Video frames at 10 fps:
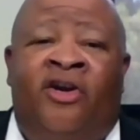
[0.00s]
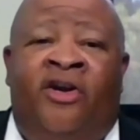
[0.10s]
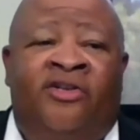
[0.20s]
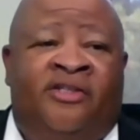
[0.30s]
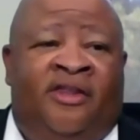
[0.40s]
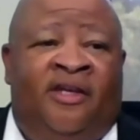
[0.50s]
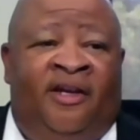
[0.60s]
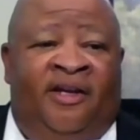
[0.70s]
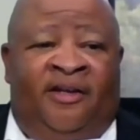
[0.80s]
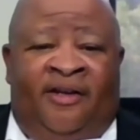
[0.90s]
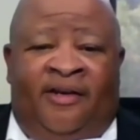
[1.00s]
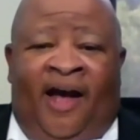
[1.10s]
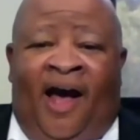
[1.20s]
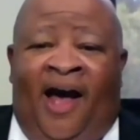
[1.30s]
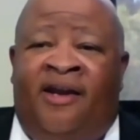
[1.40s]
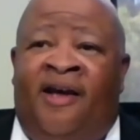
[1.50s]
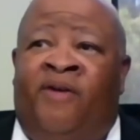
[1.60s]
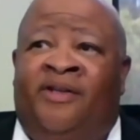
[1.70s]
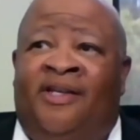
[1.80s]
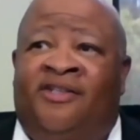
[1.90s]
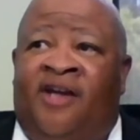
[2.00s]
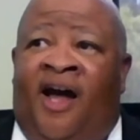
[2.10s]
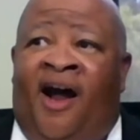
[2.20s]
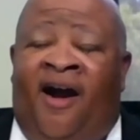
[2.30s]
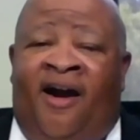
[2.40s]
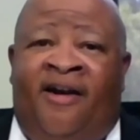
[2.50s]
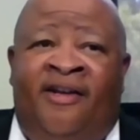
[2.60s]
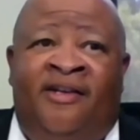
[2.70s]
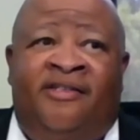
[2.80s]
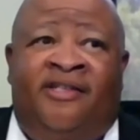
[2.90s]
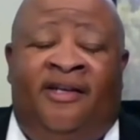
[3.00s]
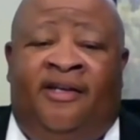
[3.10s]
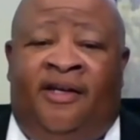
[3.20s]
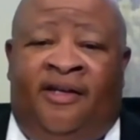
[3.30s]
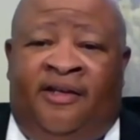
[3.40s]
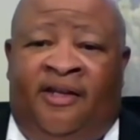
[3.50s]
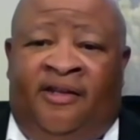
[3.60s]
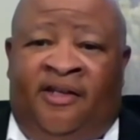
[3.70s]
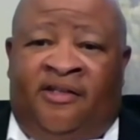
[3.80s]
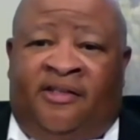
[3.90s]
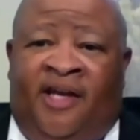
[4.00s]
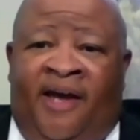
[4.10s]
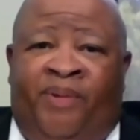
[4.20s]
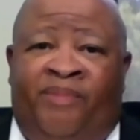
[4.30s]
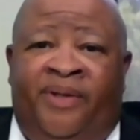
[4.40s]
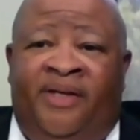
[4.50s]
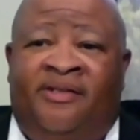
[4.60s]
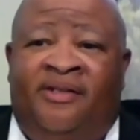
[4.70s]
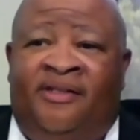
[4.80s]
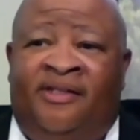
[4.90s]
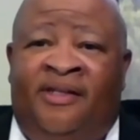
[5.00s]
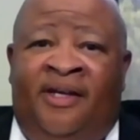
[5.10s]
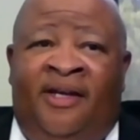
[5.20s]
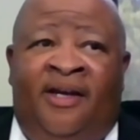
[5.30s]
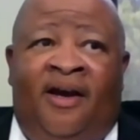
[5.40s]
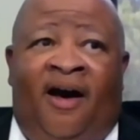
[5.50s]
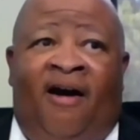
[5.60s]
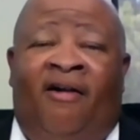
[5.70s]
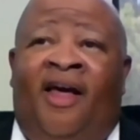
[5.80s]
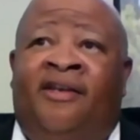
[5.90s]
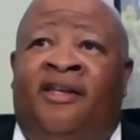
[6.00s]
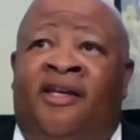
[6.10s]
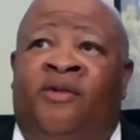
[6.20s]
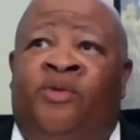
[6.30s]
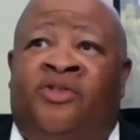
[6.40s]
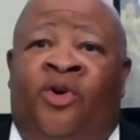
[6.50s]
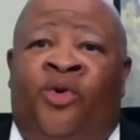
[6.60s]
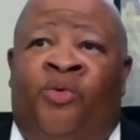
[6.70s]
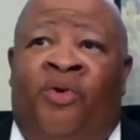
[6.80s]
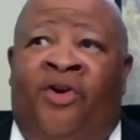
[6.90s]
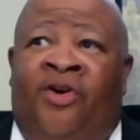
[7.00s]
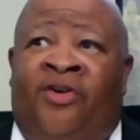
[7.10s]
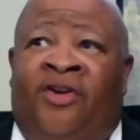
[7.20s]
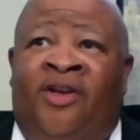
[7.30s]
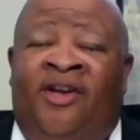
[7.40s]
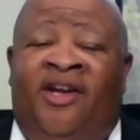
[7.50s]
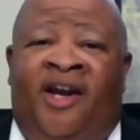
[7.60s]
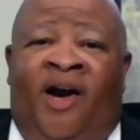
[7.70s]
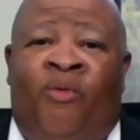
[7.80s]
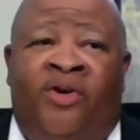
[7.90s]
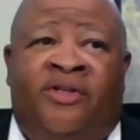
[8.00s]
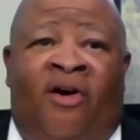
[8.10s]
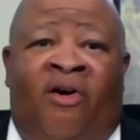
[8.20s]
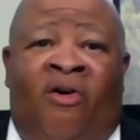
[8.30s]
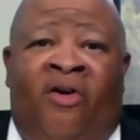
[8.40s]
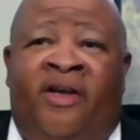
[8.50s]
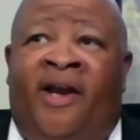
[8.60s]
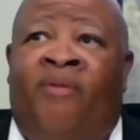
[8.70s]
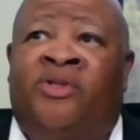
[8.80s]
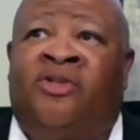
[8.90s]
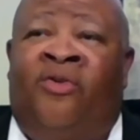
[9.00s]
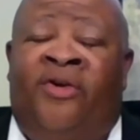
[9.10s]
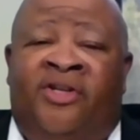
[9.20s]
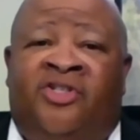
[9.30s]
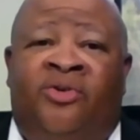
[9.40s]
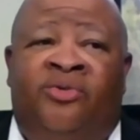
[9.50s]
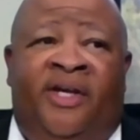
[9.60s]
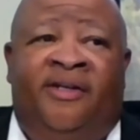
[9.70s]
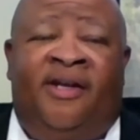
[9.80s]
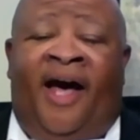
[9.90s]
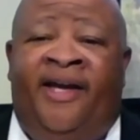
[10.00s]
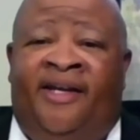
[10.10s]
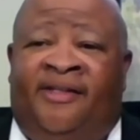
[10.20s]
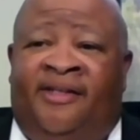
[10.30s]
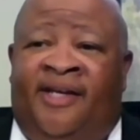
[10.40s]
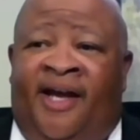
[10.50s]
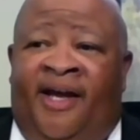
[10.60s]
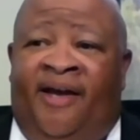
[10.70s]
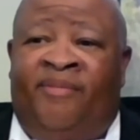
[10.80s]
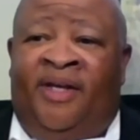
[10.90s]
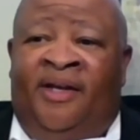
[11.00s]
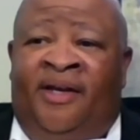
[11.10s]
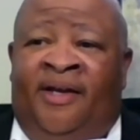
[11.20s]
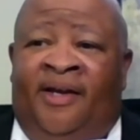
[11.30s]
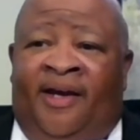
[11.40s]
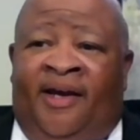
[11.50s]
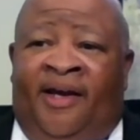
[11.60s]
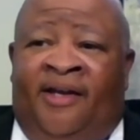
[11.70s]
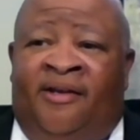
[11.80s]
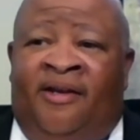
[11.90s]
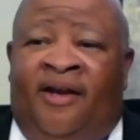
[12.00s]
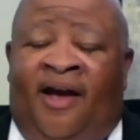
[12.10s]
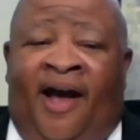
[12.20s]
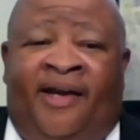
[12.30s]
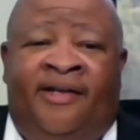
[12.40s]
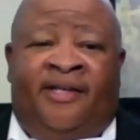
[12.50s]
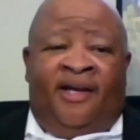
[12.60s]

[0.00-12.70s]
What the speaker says: here's the thing. I never desire to get in this type of business. All I did was go to work, and I worked hard, and I was going to school at night at the time. And I